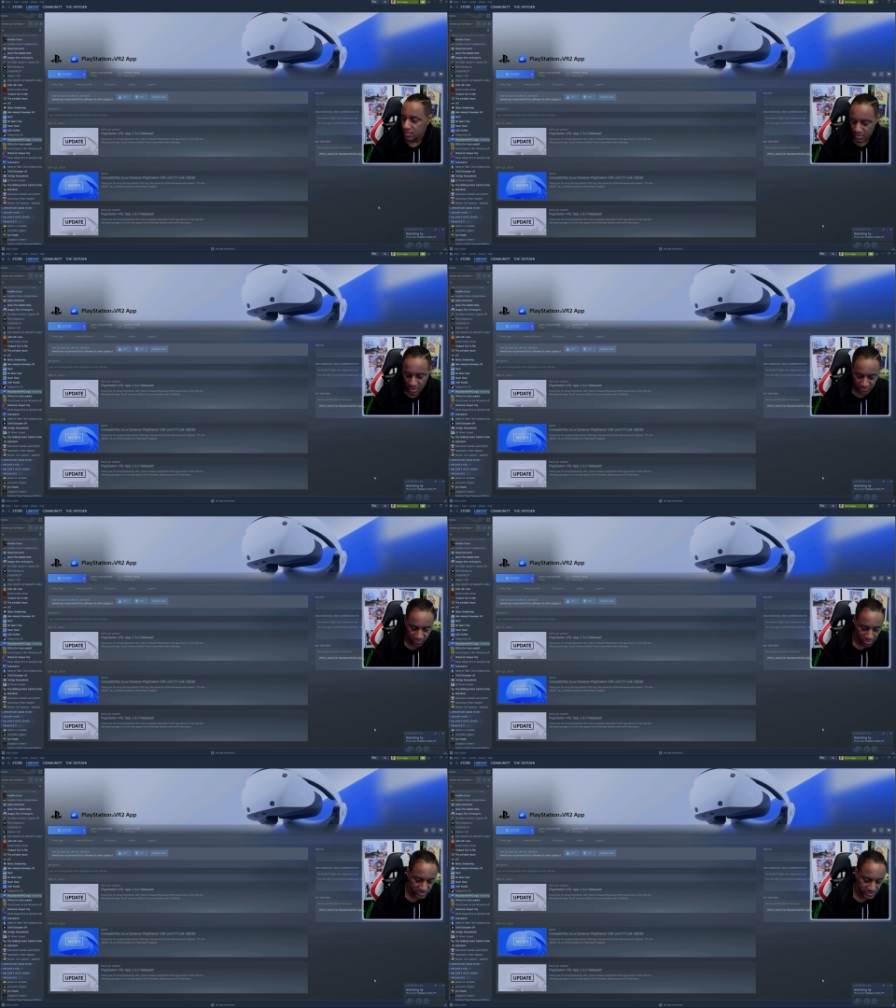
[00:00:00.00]
As
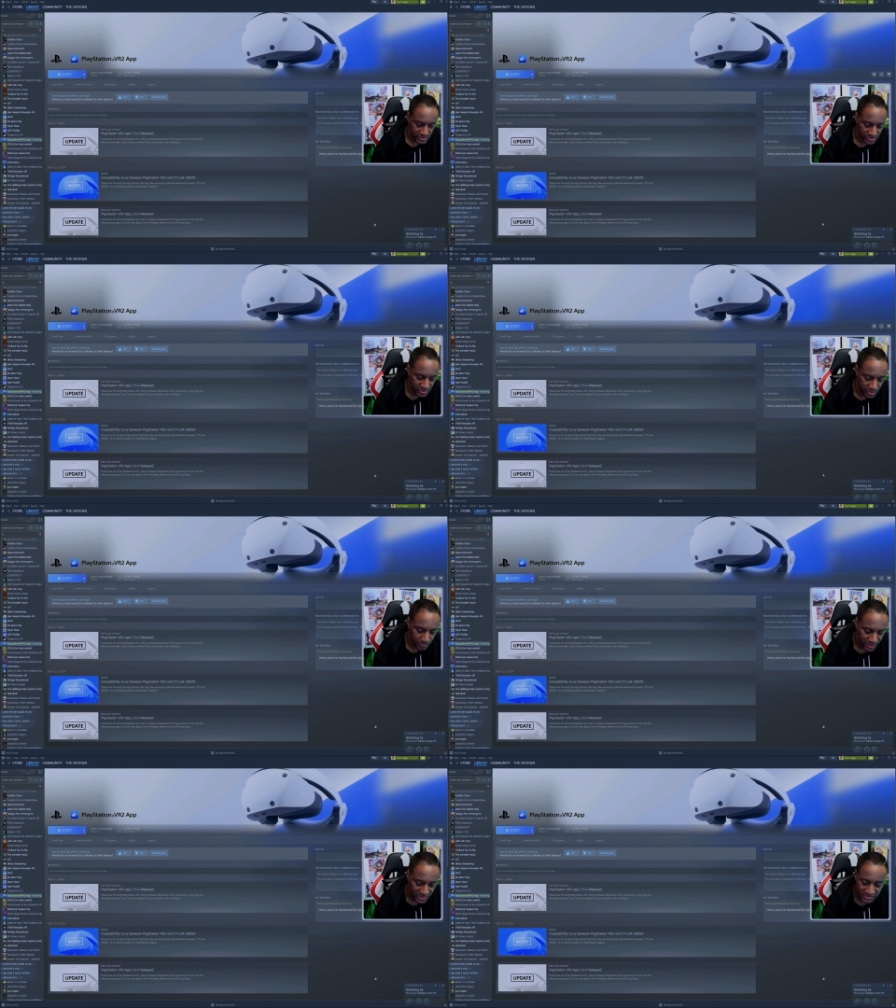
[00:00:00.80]
far as the
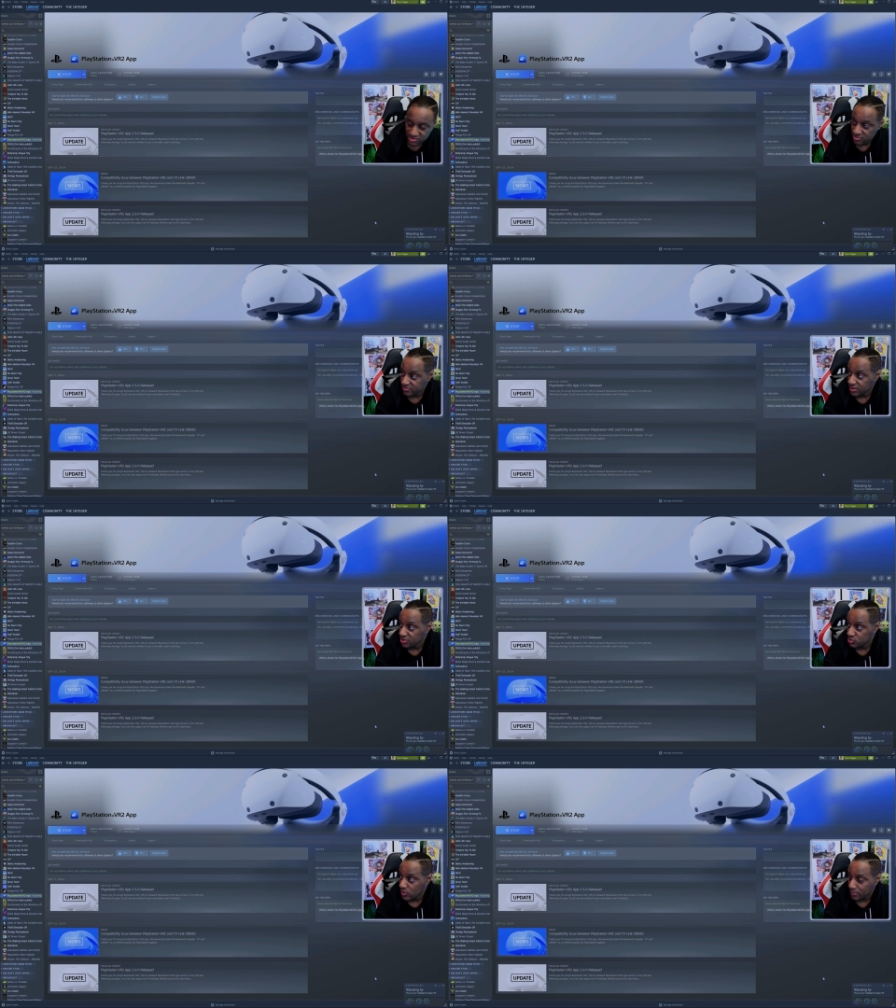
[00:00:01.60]
PlayStation VR
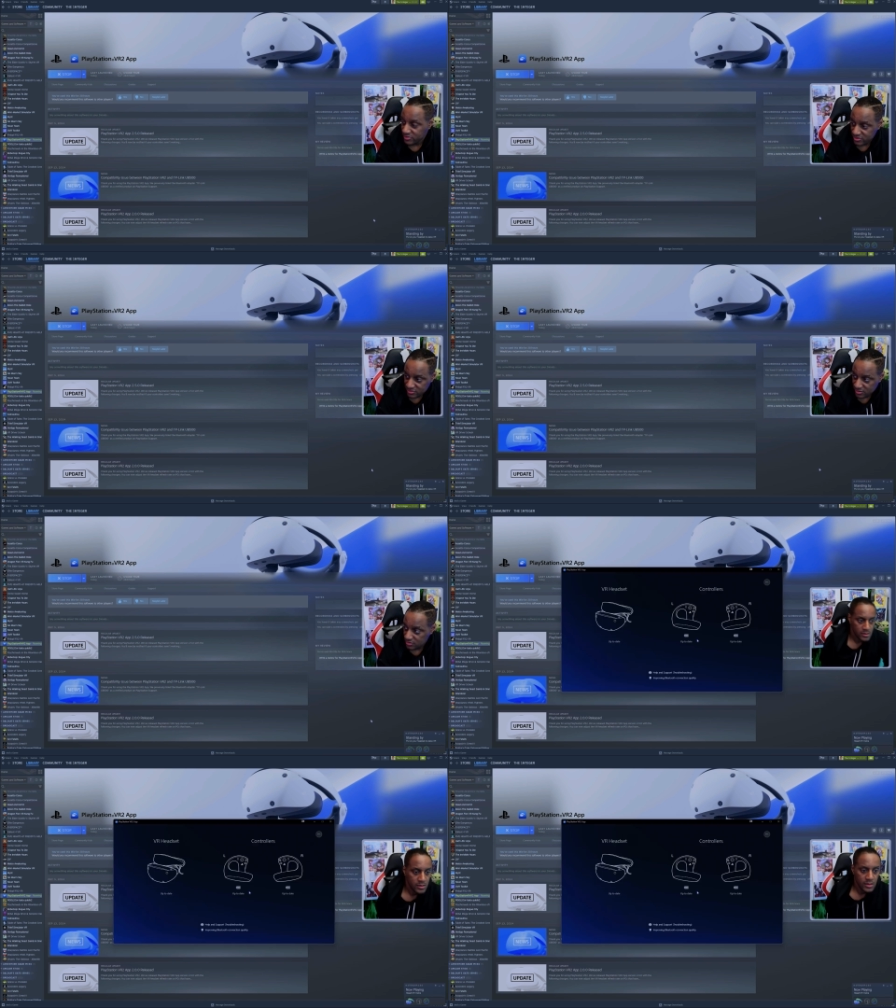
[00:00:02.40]
2 app is
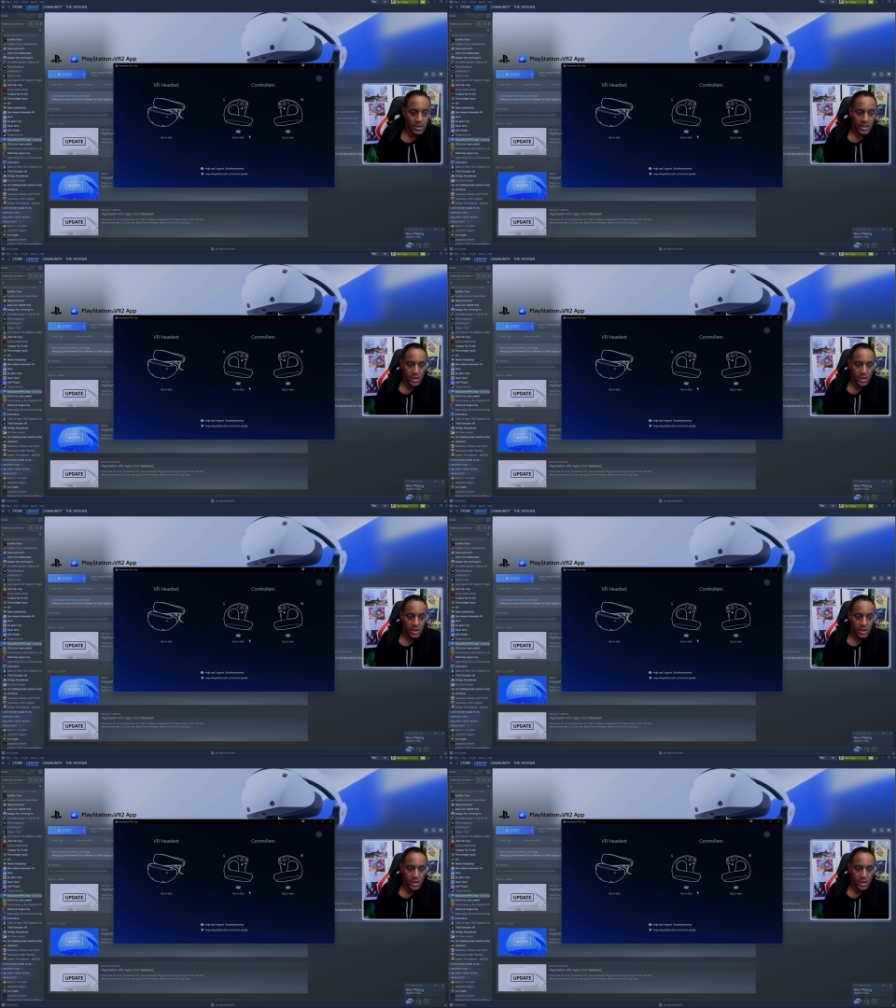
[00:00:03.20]
concerned, it